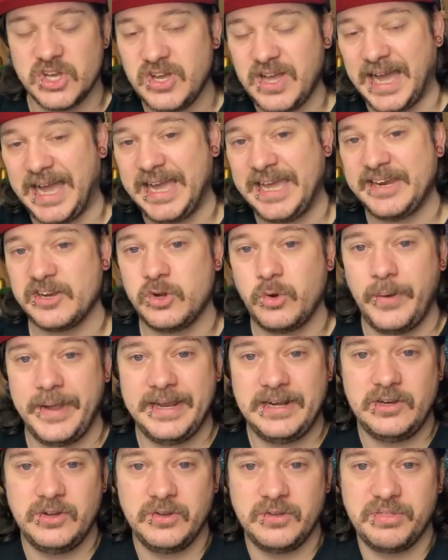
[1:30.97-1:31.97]
I had a
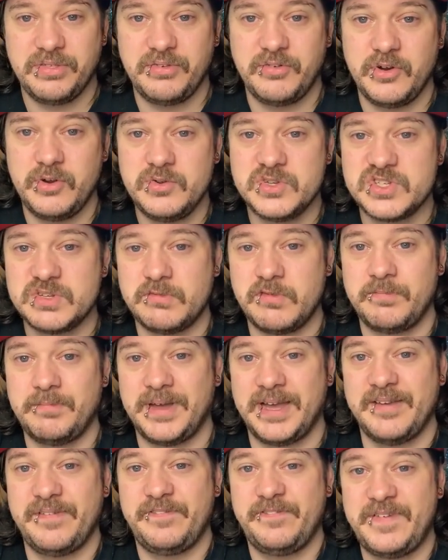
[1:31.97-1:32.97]
quick look through some of
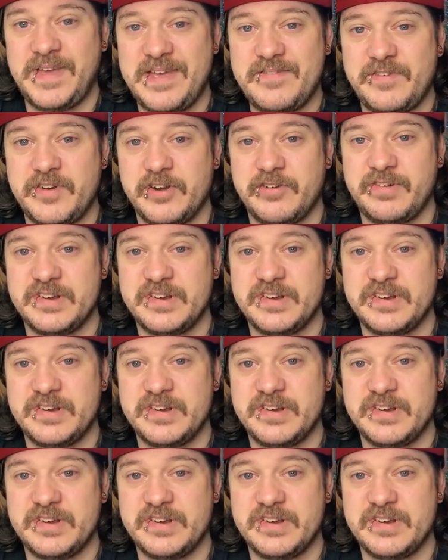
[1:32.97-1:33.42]
my favourite